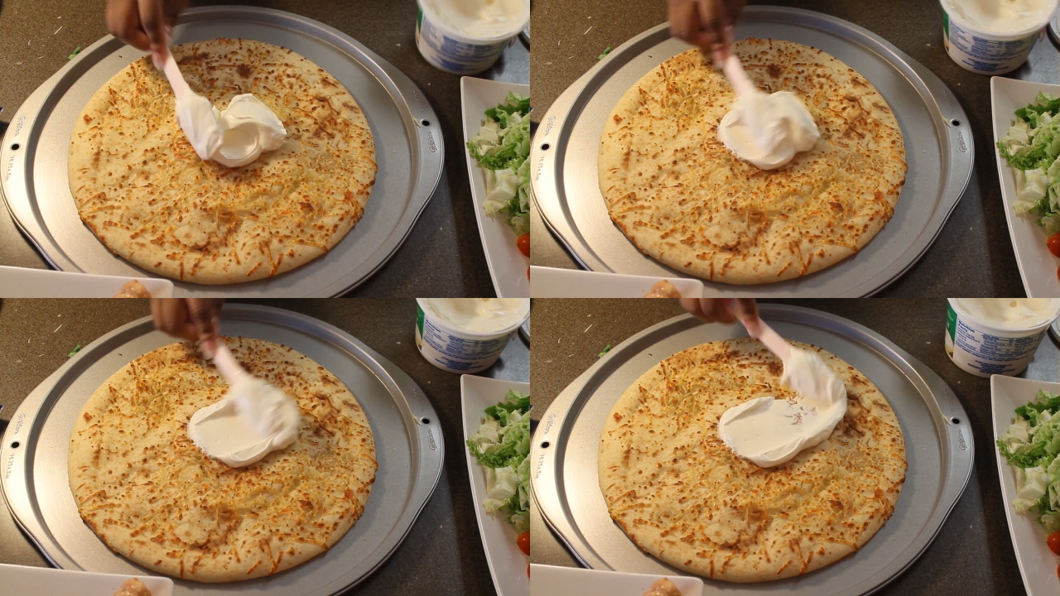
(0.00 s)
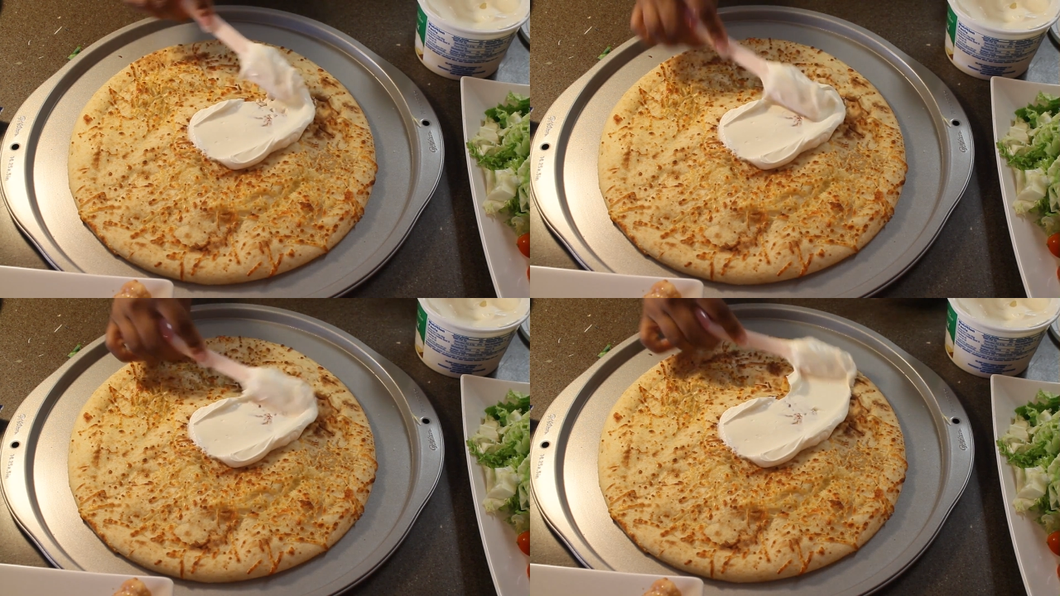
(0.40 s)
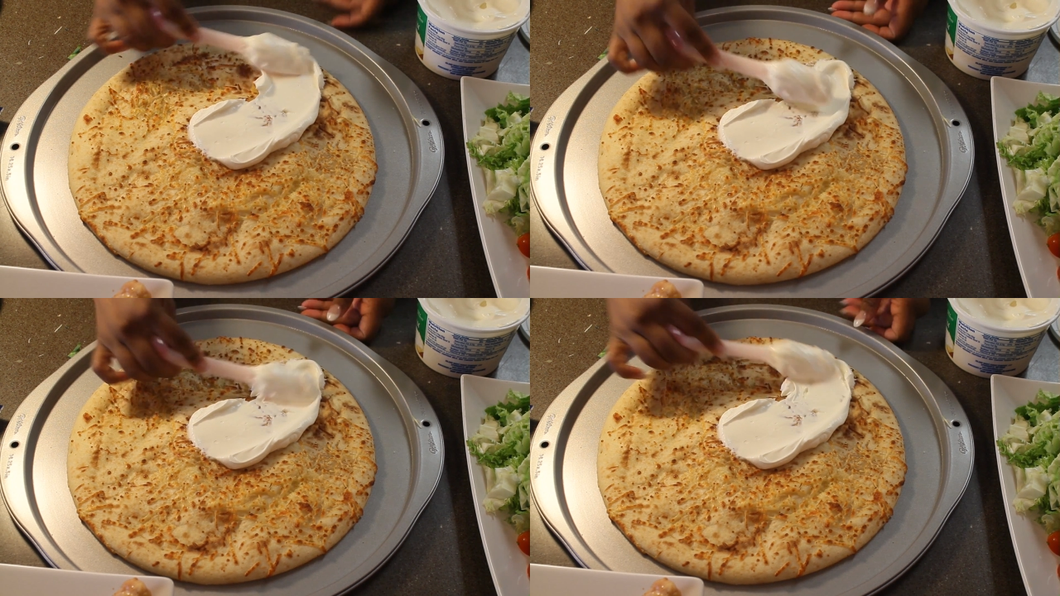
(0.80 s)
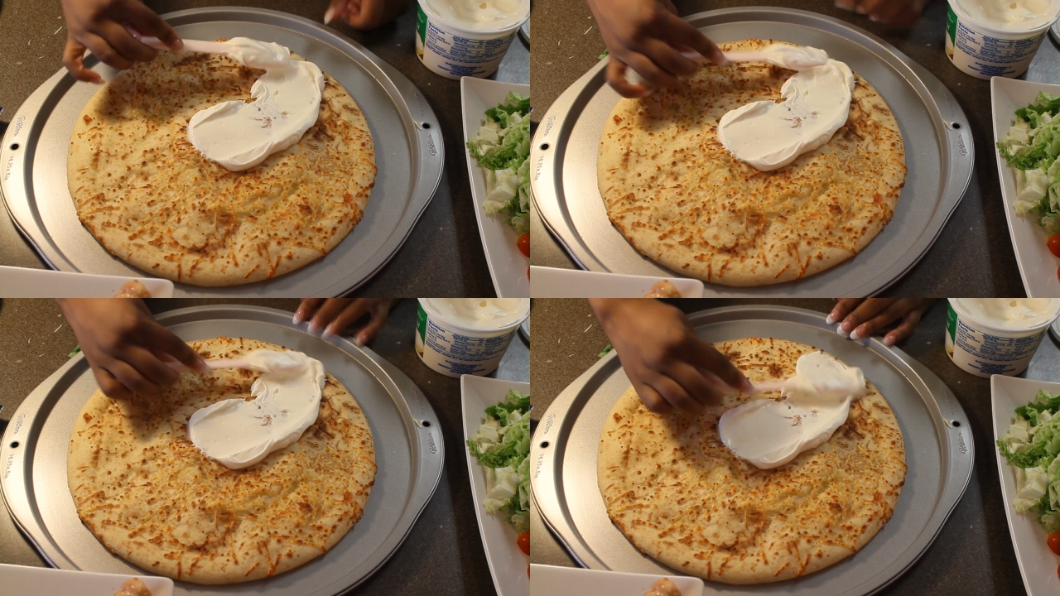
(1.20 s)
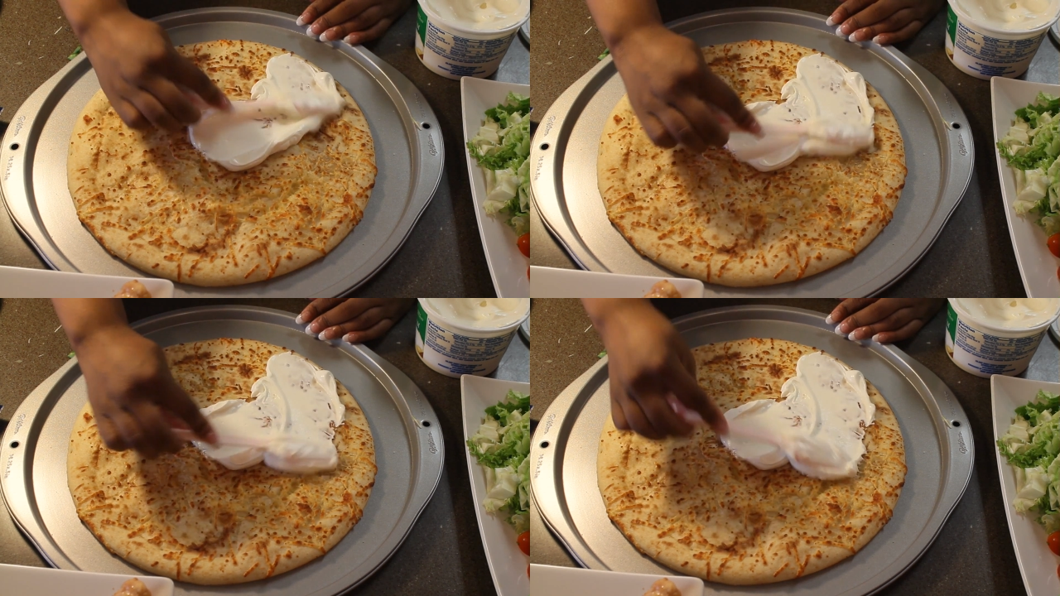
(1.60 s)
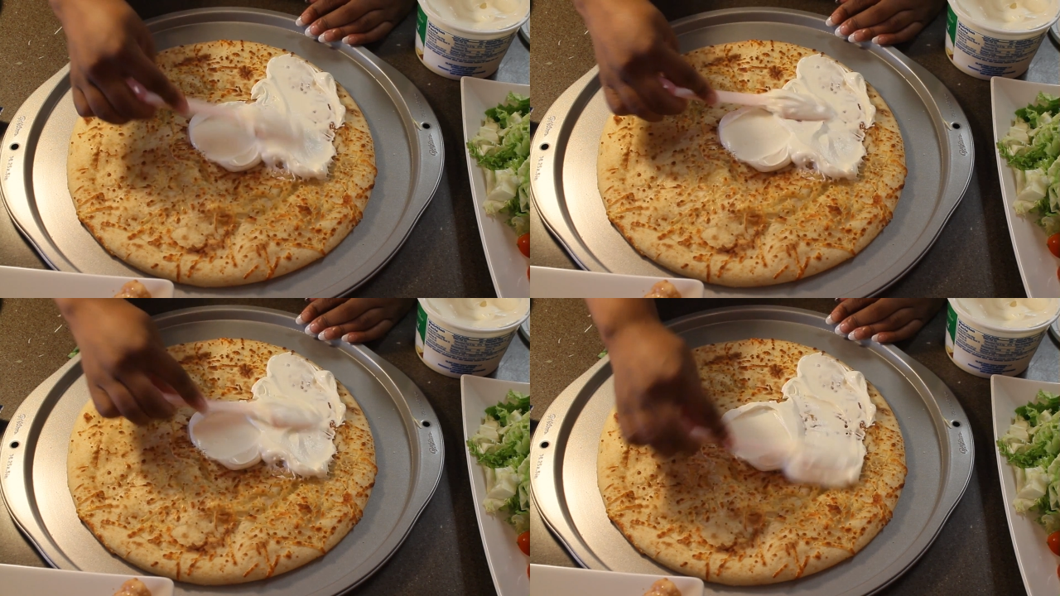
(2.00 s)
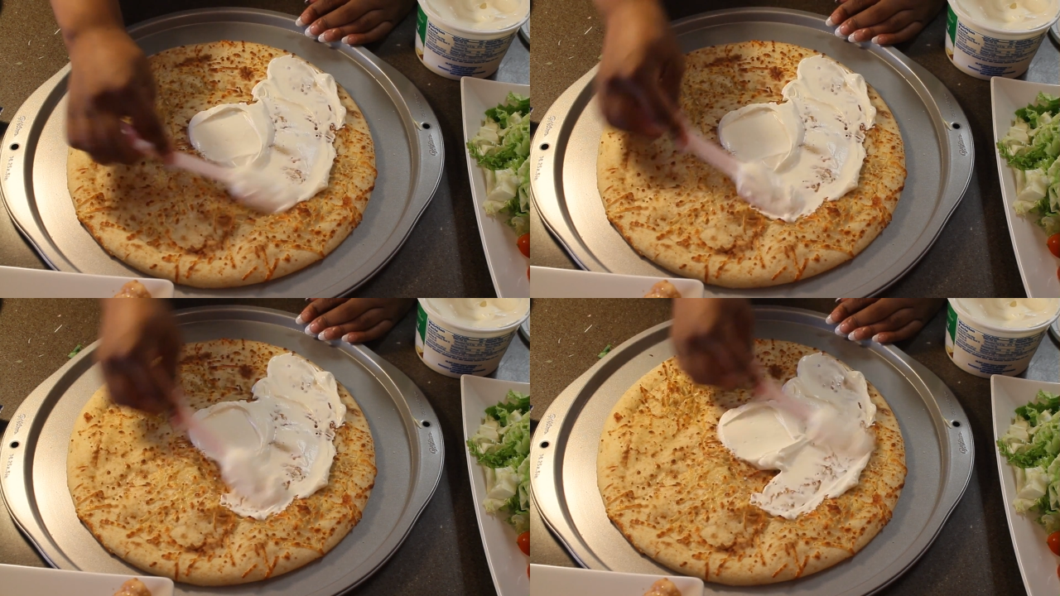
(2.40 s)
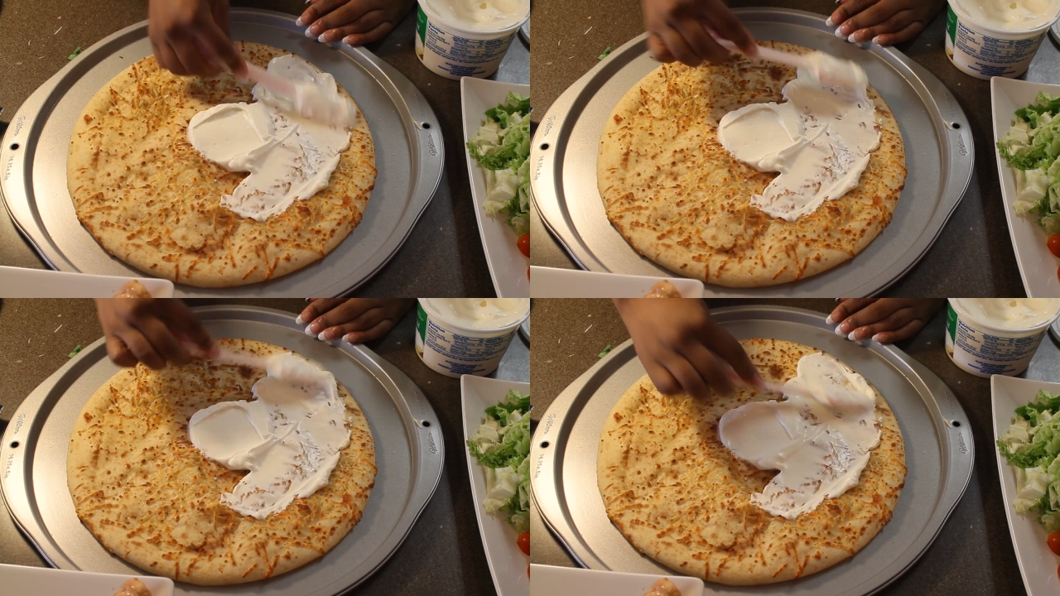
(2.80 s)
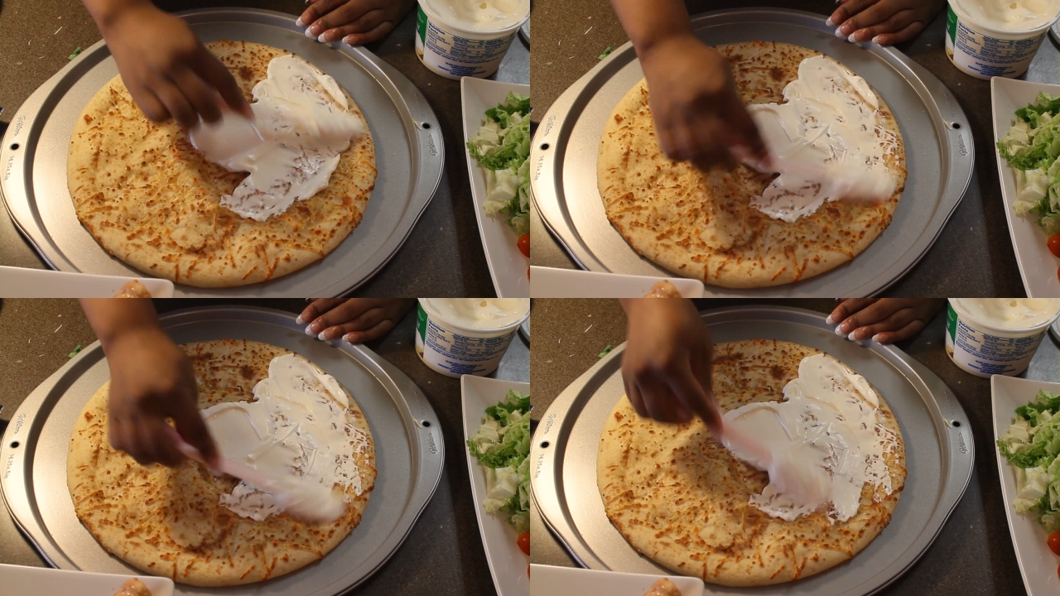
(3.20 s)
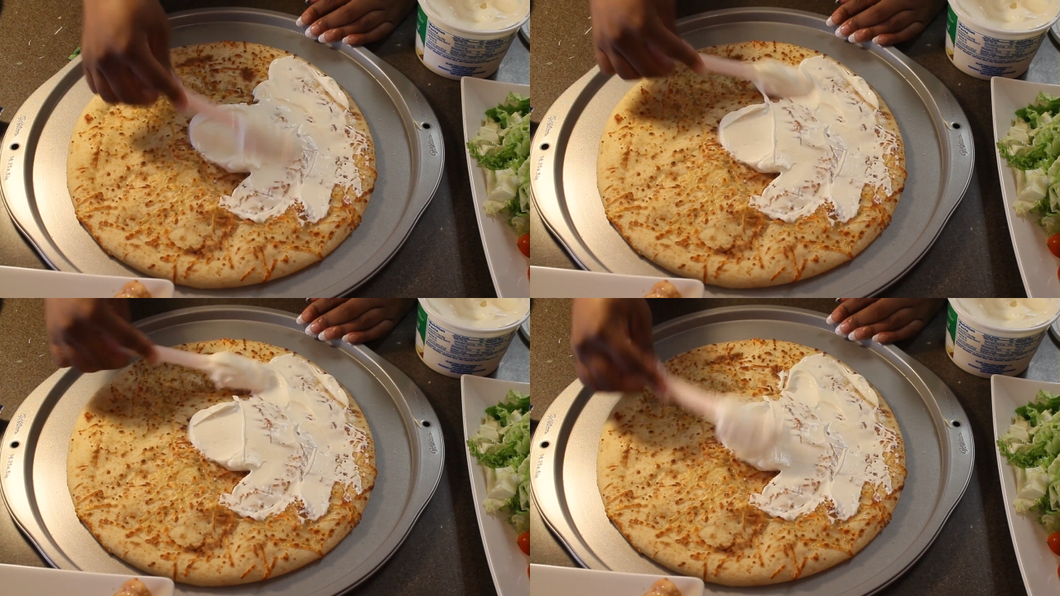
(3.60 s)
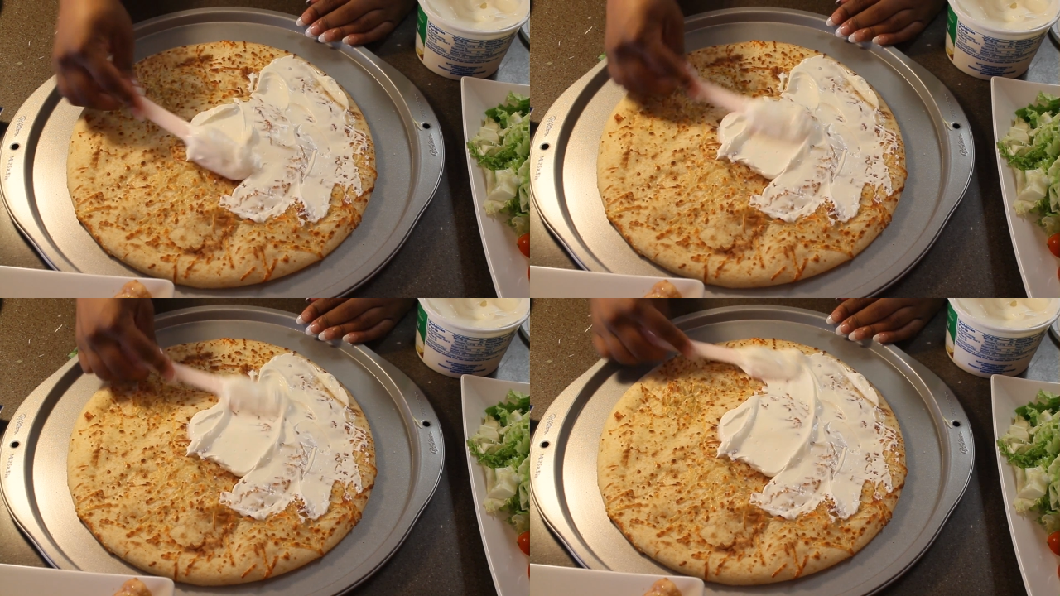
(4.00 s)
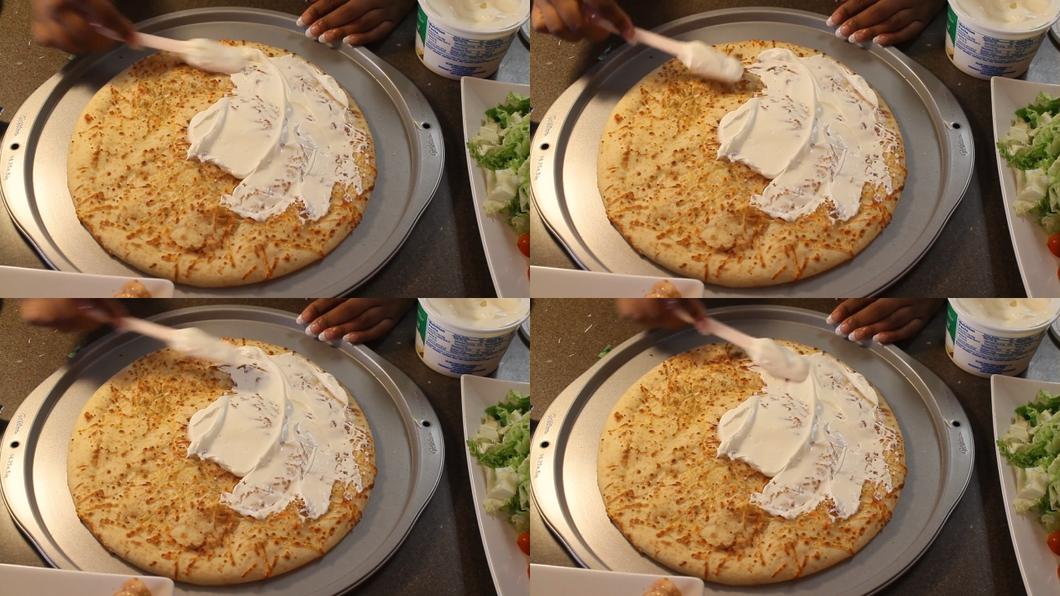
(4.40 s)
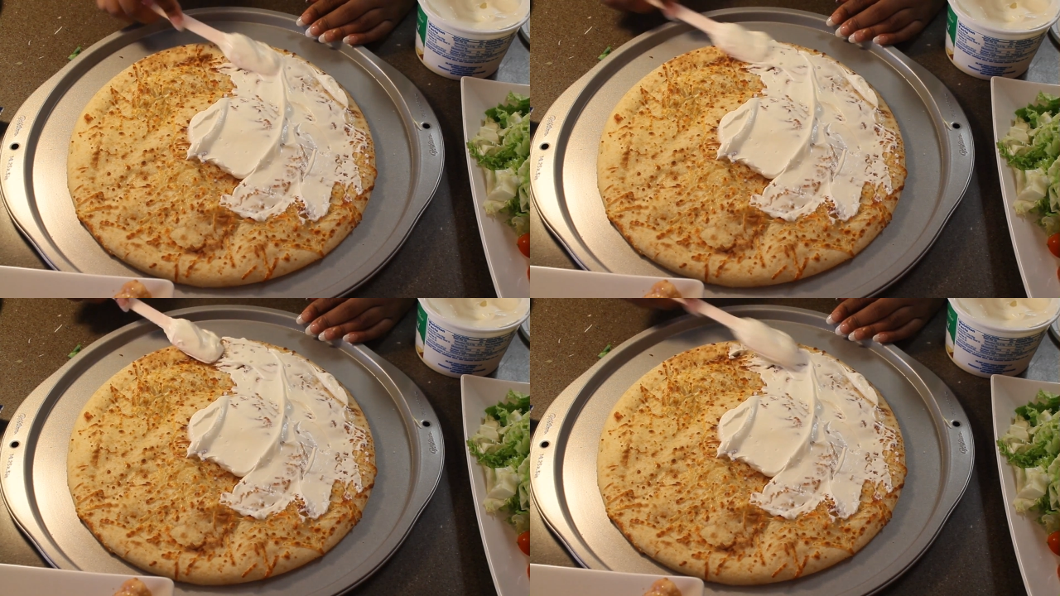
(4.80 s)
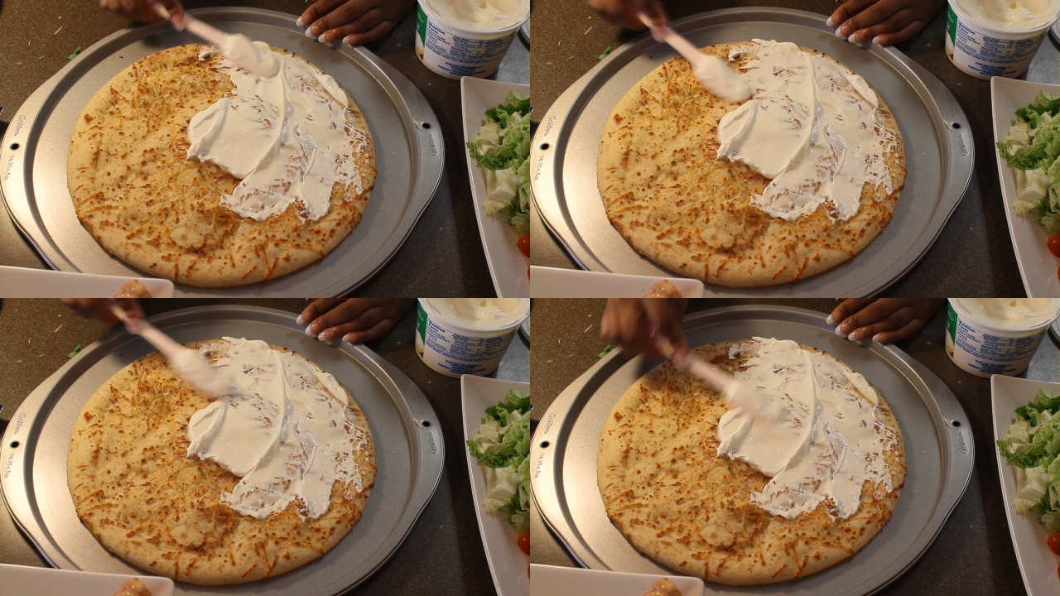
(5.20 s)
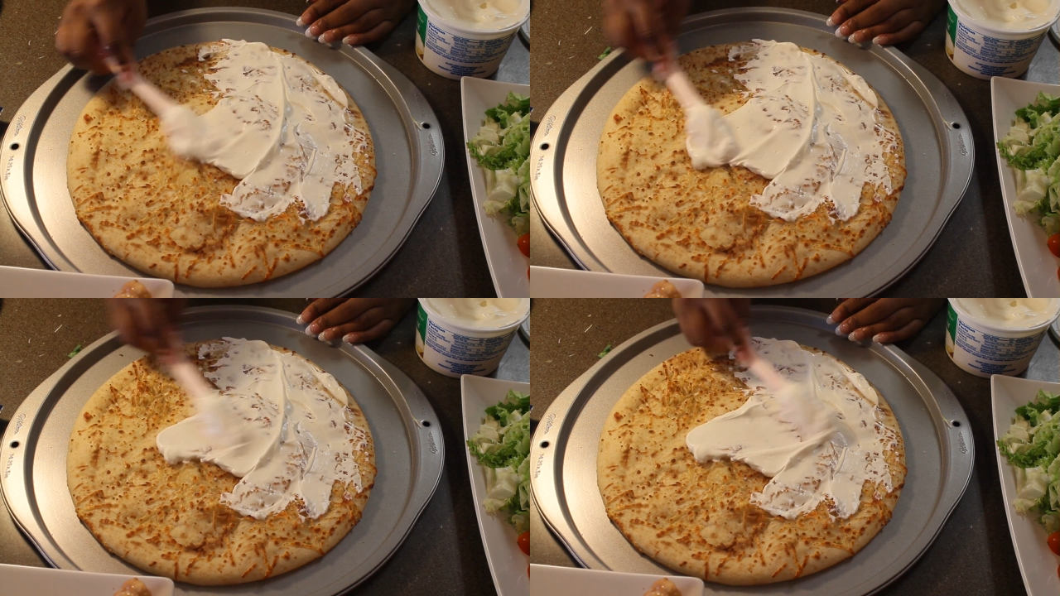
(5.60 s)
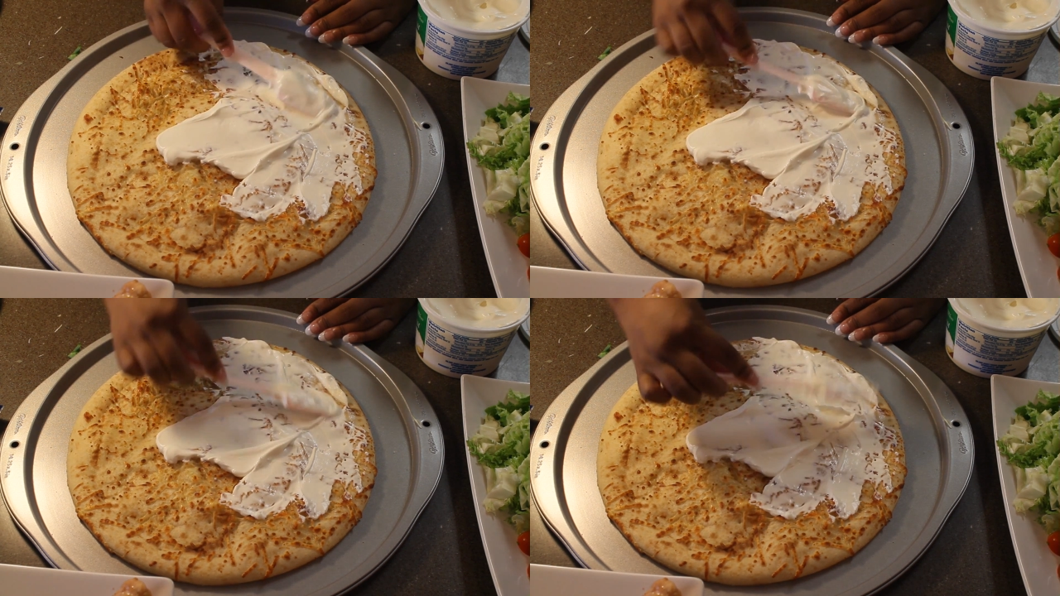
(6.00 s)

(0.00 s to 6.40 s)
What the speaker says: No face is visible, so there are no lips to read.